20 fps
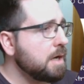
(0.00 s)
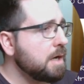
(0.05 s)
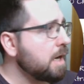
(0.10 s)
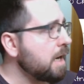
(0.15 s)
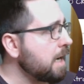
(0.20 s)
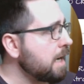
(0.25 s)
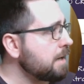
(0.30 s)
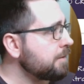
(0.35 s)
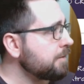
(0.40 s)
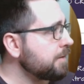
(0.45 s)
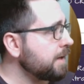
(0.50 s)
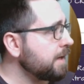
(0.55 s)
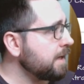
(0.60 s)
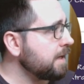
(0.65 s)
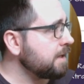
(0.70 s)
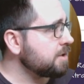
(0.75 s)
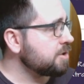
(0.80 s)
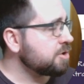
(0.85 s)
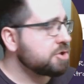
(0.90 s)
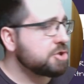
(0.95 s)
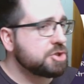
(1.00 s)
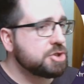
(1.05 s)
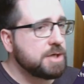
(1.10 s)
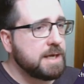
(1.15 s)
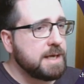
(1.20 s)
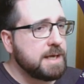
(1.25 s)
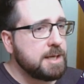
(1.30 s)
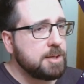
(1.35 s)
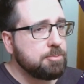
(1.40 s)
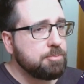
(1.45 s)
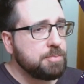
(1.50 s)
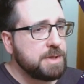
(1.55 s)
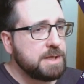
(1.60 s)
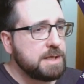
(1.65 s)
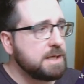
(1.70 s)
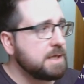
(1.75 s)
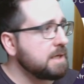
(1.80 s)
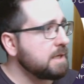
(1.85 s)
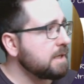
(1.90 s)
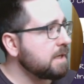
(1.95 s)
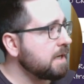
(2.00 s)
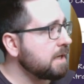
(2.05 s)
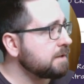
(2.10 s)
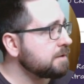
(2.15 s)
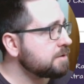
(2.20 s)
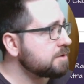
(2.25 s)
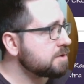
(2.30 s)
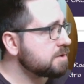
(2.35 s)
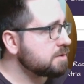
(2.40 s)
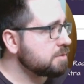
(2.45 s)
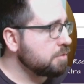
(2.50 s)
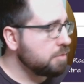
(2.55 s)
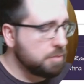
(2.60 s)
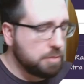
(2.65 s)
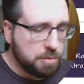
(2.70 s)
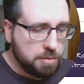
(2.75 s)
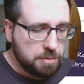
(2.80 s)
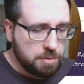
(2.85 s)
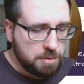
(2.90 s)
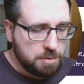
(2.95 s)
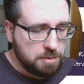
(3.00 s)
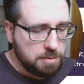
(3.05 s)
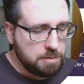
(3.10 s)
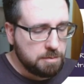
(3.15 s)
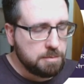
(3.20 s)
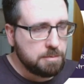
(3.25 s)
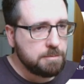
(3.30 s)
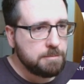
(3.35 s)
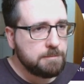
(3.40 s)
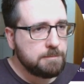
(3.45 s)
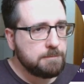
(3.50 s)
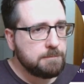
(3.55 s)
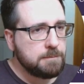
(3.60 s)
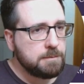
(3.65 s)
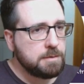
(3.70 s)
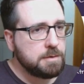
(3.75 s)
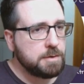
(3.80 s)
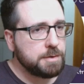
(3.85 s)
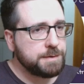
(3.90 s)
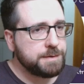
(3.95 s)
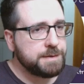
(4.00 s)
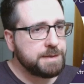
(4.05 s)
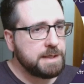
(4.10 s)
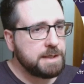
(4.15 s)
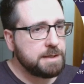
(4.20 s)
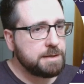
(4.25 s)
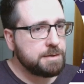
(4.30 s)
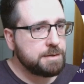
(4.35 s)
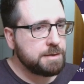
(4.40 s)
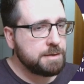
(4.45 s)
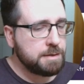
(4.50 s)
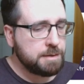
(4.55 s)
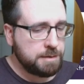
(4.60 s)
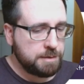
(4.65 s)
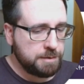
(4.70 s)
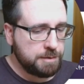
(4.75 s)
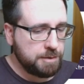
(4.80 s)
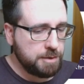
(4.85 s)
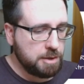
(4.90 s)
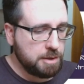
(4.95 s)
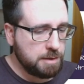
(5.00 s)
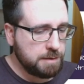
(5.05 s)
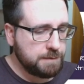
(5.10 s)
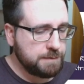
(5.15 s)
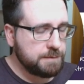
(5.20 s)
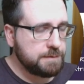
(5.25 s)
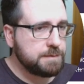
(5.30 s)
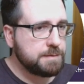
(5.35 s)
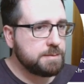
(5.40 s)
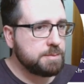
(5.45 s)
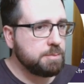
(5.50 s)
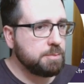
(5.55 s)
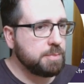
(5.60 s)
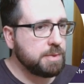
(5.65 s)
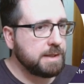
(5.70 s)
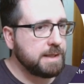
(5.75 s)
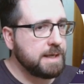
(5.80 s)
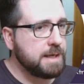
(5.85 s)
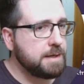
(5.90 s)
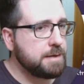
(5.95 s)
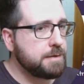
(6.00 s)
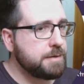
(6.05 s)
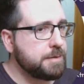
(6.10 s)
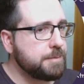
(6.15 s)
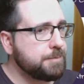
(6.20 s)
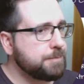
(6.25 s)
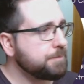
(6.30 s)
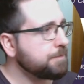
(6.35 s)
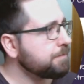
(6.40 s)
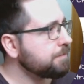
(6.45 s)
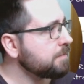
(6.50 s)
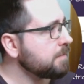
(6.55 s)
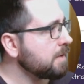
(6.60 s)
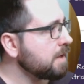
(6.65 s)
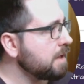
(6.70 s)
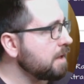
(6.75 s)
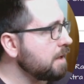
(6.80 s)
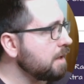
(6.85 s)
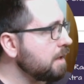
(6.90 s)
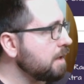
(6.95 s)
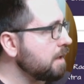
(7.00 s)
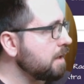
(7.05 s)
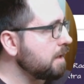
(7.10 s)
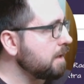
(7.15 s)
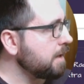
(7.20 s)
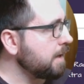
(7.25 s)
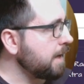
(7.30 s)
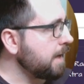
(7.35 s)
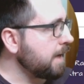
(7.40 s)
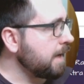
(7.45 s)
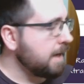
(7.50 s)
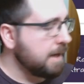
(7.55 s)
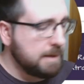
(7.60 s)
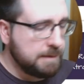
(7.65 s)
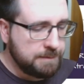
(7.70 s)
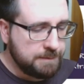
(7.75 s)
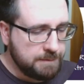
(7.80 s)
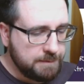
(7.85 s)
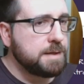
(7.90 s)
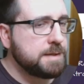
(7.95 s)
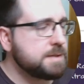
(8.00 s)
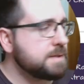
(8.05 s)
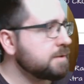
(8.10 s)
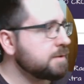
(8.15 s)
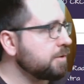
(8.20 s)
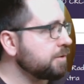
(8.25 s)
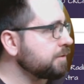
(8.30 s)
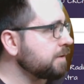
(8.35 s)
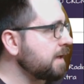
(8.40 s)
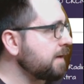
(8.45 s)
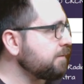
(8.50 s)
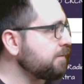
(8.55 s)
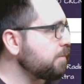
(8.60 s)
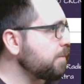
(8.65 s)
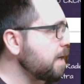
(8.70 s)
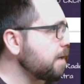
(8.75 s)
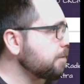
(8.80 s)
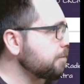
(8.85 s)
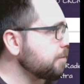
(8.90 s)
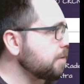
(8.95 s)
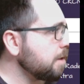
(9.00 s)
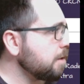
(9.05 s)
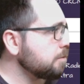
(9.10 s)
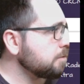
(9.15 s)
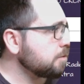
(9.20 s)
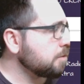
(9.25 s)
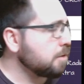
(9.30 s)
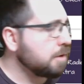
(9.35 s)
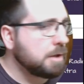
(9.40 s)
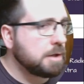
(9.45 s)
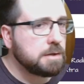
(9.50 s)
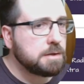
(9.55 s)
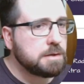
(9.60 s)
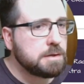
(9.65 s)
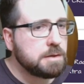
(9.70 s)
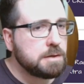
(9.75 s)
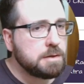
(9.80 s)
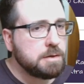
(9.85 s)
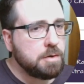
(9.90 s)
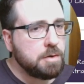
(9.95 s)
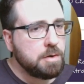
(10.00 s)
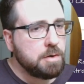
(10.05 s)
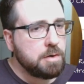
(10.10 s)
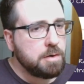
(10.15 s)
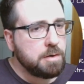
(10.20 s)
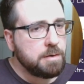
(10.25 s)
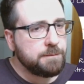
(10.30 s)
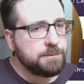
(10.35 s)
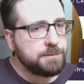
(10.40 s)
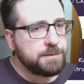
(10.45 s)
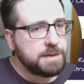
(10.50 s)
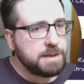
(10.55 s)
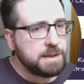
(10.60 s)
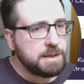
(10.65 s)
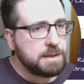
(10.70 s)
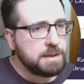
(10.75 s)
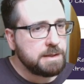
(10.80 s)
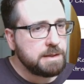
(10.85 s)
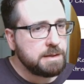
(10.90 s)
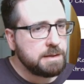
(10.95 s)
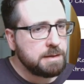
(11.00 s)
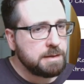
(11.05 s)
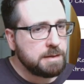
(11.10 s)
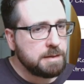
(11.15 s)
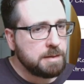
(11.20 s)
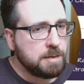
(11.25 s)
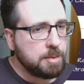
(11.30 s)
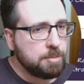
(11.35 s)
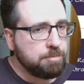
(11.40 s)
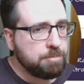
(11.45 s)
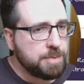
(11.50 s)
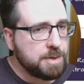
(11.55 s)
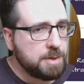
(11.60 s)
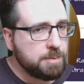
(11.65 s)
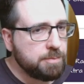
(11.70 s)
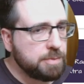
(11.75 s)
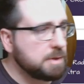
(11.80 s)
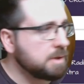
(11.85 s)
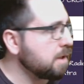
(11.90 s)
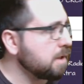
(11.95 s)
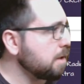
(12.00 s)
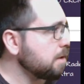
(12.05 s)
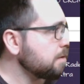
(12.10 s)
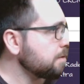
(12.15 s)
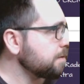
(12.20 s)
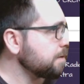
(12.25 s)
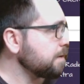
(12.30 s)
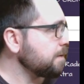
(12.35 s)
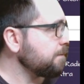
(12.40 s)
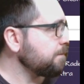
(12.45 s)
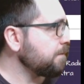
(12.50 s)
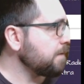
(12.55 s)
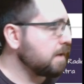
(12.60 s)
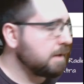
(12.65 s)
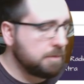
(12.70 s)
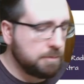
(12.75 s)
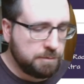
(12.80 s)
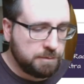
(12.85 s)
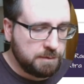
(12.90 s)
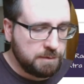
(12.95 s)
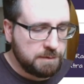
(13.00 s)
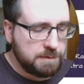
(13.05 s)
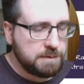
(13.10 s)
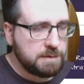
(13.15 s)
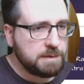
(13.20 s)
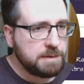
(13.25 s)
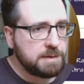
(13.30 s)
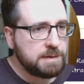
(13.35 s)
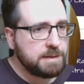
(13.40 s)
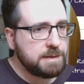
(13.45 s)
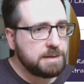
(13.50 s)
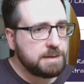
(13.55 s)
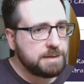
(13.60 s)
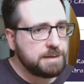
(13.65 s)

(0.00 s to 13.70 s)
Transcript: RHAP underscore container dot player, and this is going to have a background color of the purple color that I found. The